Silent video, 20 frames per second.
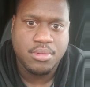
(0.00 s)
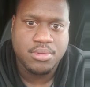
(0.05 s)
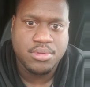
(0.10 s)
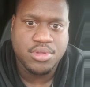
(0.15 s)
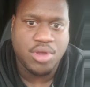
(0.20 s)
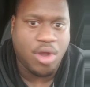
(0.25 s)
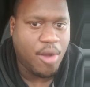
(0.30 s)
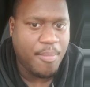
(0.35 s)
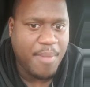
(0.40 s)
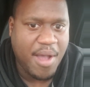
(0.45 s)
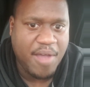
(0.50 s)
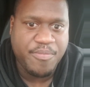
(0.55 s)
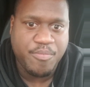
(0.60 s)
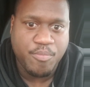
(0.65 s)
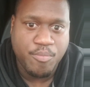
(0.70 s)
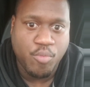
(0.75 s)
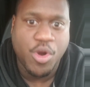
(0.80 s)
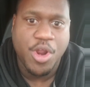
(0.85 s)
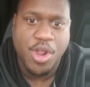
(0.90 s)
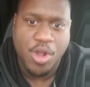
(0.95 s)
To all my
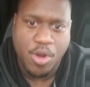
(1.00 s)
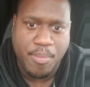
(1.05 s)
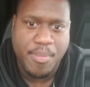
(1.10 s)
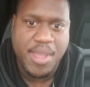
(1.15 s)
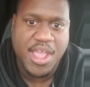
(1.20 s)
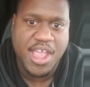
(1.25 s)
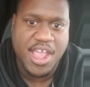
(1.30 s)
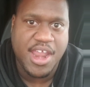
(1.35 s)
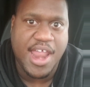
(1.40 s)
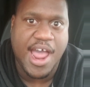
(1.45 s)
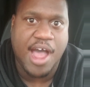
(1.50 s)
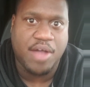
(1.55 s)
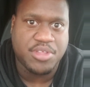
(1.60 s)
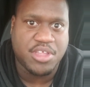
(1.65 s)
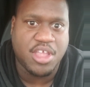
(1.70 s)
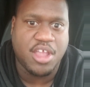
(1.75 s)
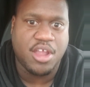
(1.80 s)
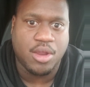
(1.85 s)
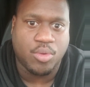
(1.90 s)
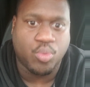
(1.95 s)
real men out
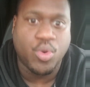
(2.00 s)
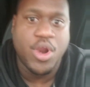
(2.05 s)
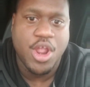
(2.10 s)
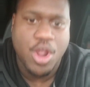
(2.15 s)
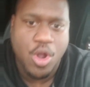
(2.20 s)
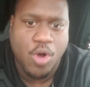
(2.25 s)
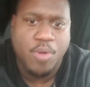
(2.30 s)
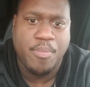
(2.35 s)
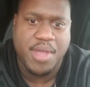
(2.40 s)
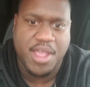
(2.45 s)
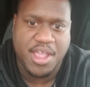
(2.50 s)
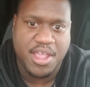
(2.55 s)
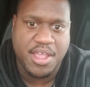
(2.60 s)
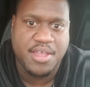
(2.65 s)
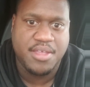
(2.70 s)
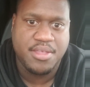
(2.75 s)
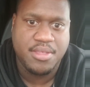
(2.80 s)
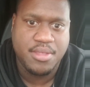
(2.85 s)
there, real men.